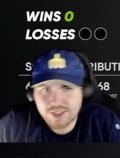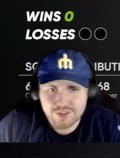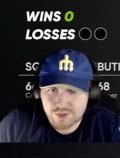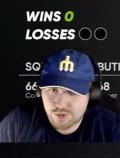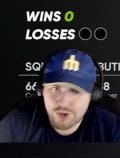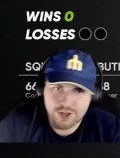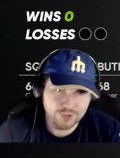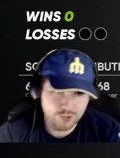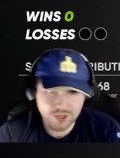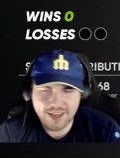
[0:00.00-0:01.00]
decent
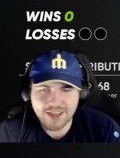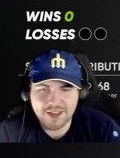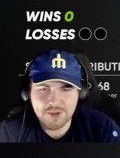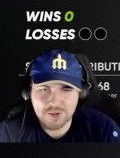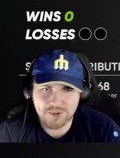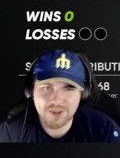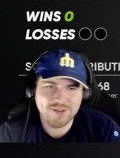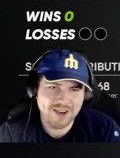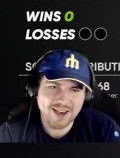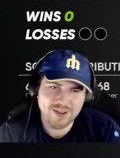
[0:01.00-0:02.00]
chunk of change
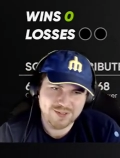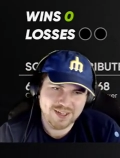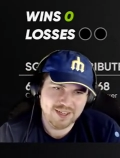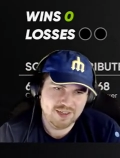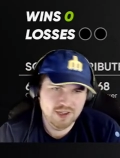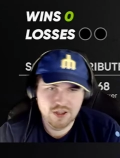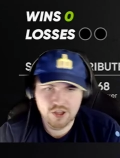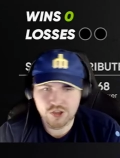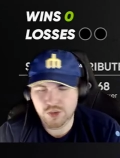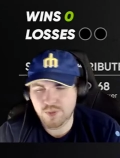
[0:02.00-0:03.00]
redrafting,
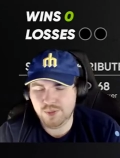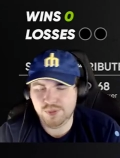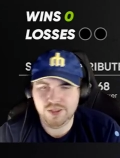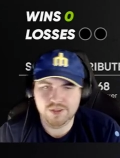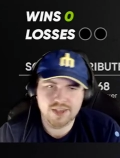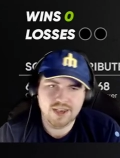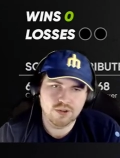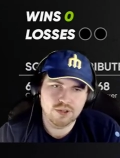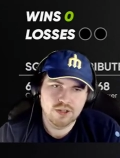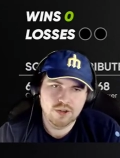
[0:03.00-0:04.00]
you might play this
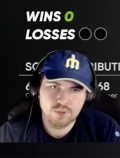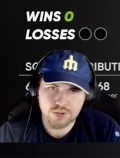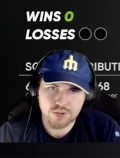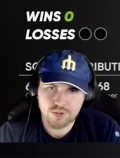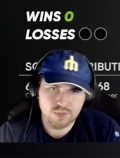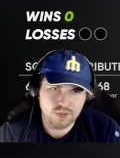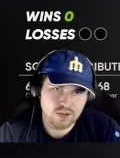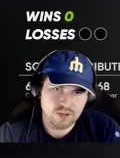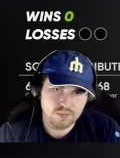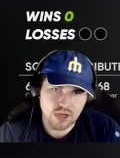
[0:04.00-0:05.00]
out, which
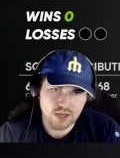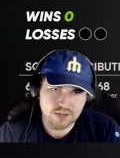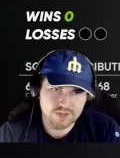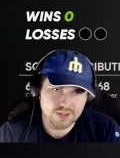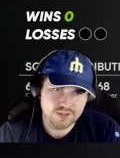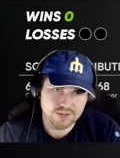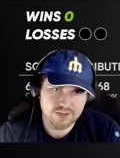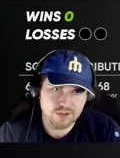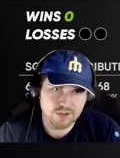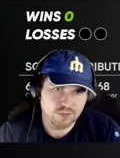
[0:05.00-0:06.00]
honestly, this
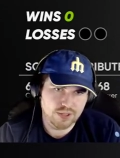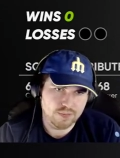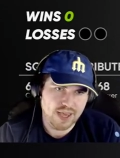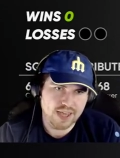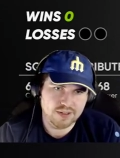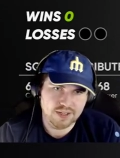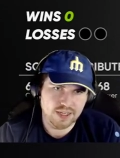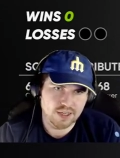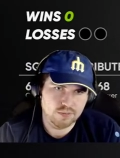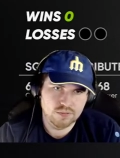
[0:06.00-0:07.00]
isn't a really bad
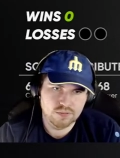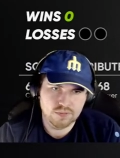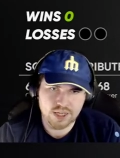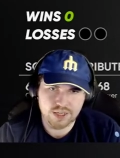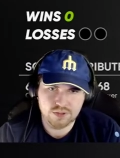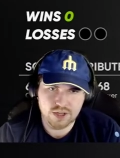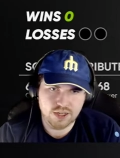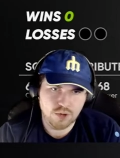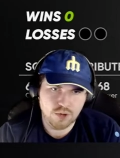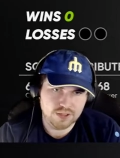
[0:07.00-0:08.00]
team. Like,
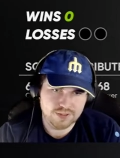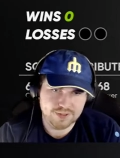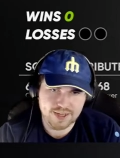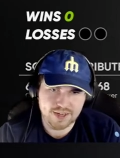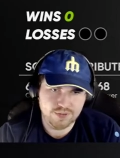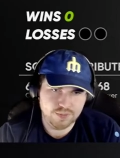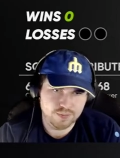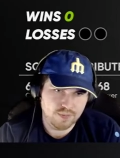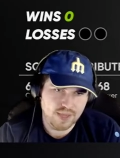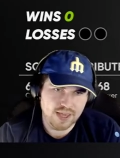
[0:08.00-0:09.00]
Donnie Walton's kind of a
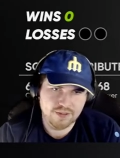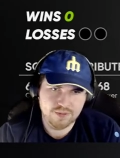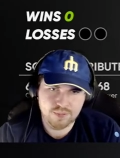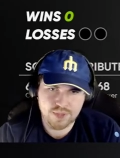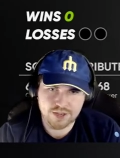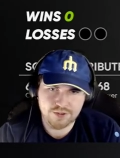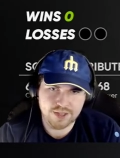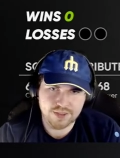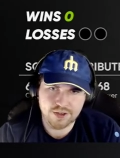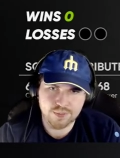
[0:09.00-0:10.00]
meh pick
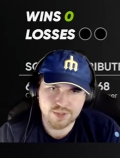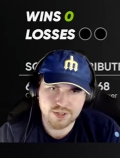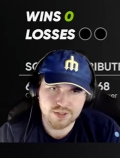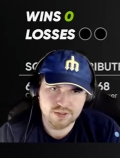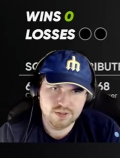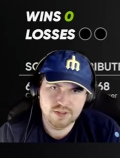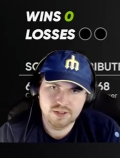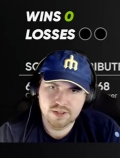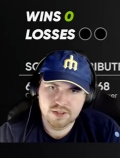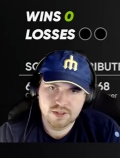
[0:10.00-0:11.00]
right there, but
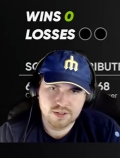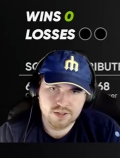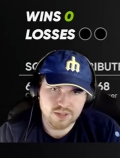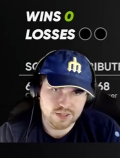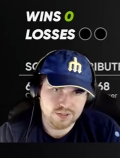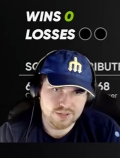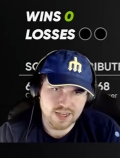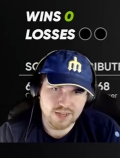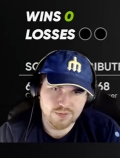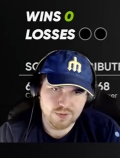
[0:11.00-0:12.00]
like,
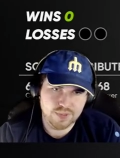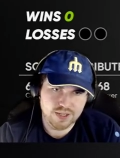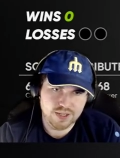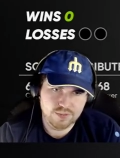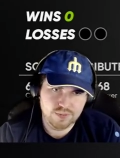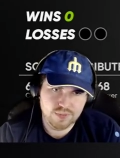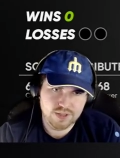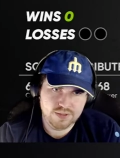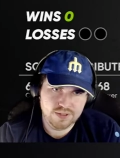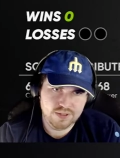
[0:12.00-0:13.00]
aside from him,
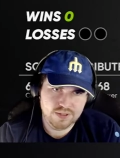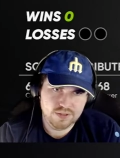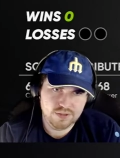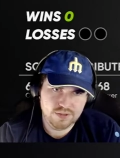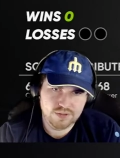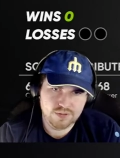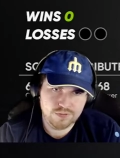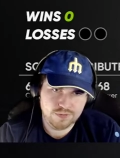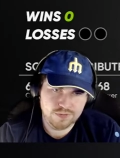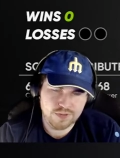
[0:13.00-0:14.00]
this is
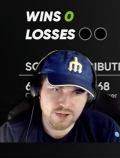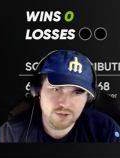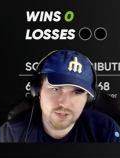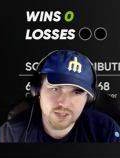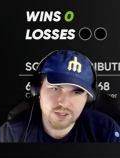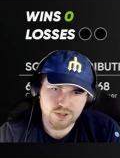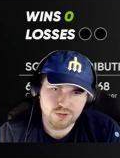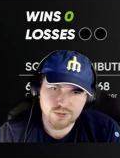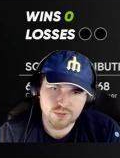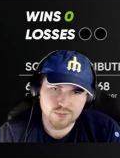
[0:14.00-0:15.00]
fairly
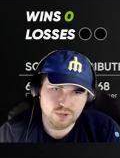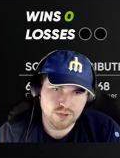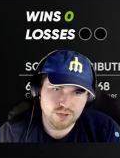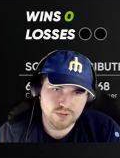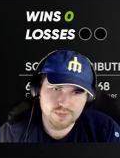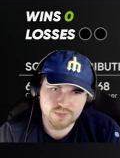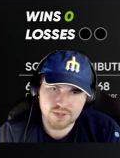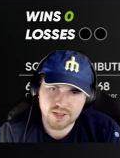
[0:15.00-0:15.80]
usable.